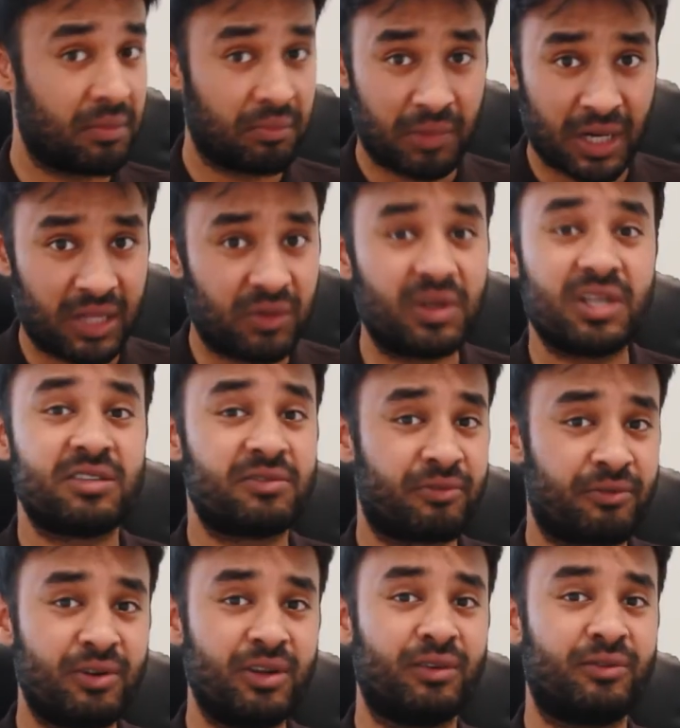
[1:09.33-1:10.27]
By the way, it's
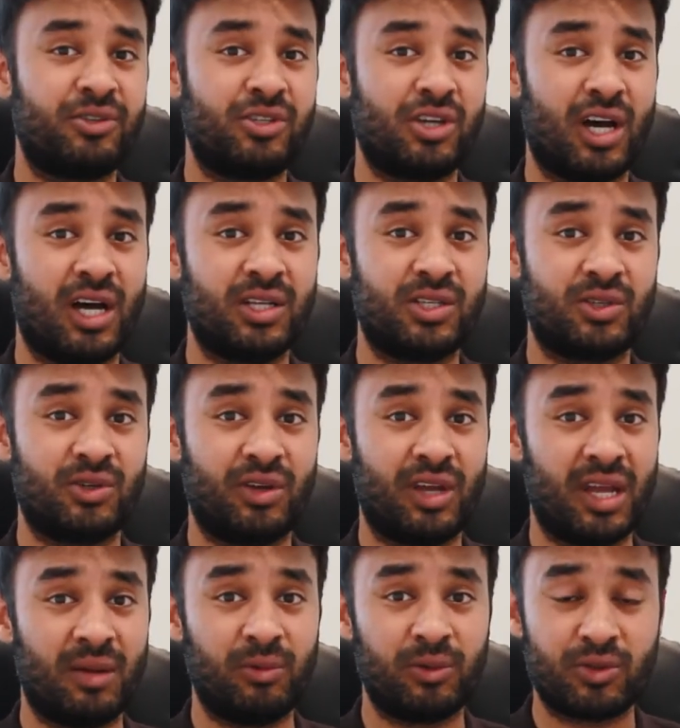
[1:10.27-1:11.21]
free of charge, so you're
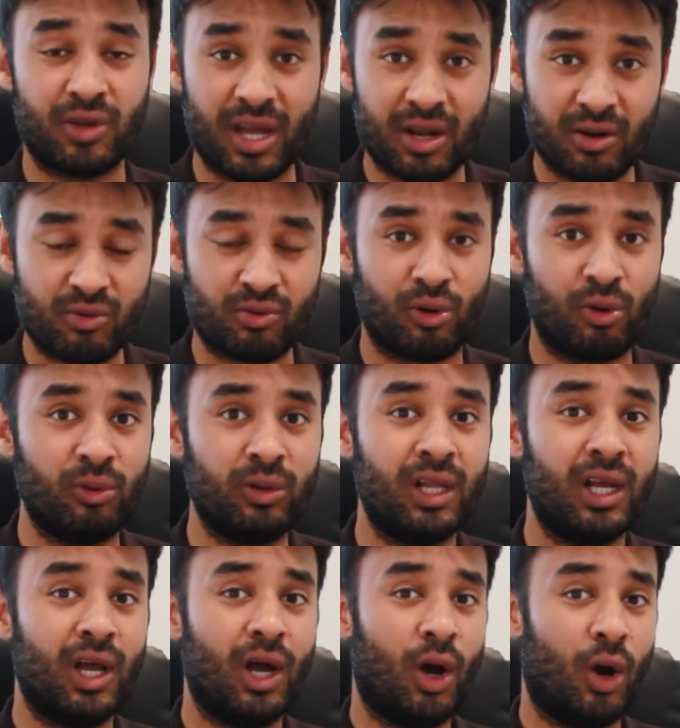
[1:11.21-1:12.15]
able to
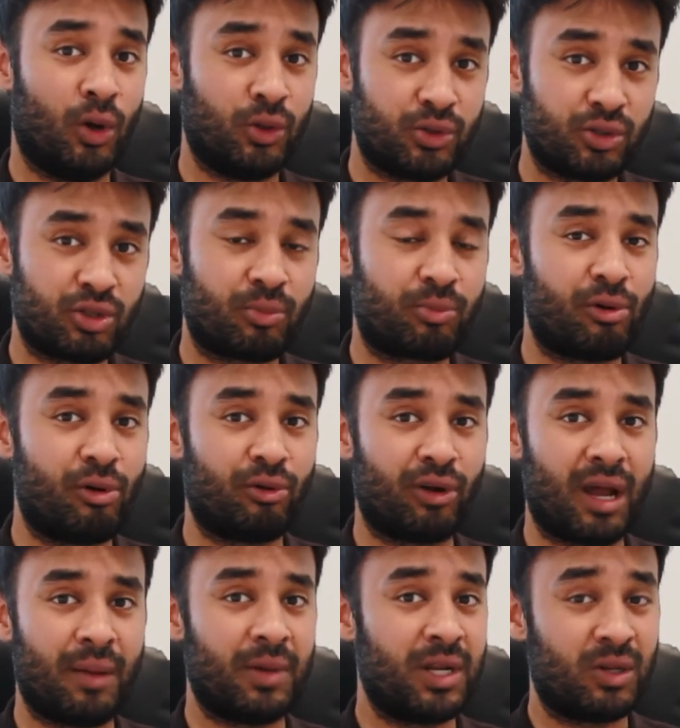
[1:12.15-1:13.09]
enroll onto the
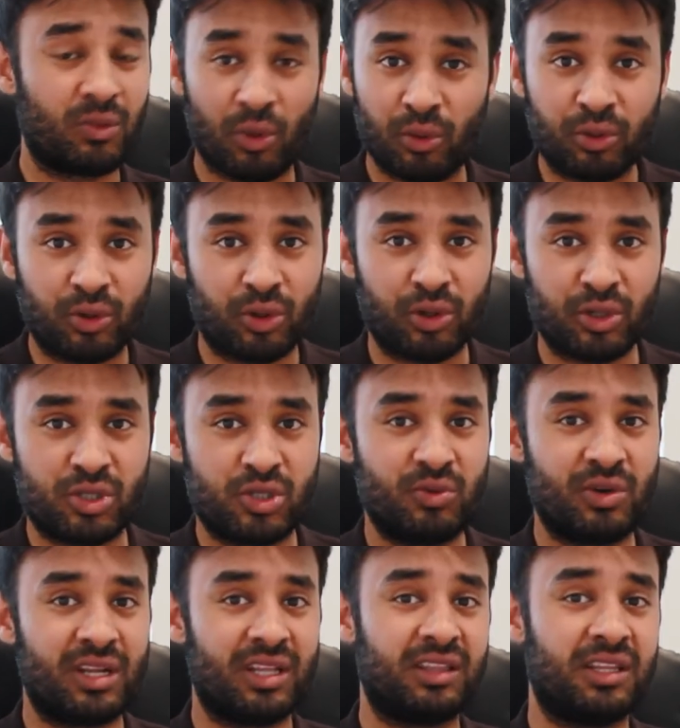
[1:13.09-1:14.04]
program and it won't cost
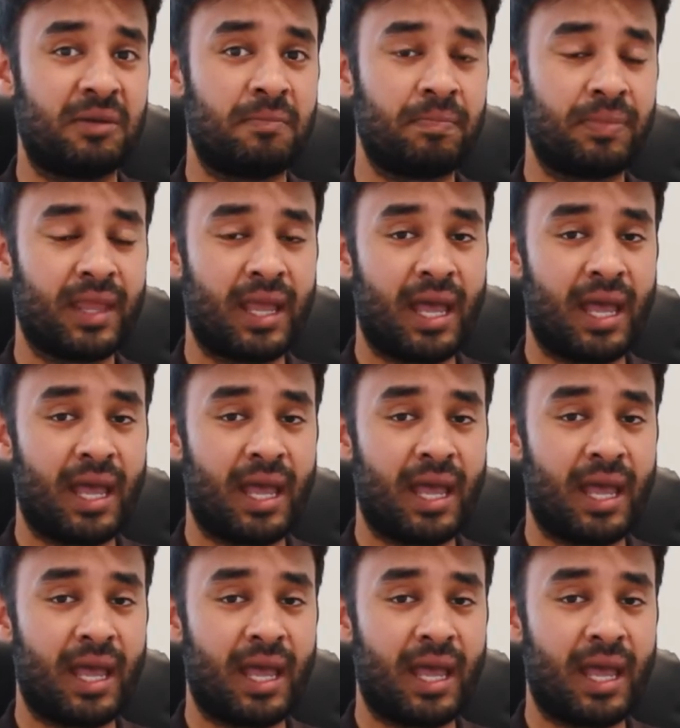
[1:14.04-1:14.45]
you anything.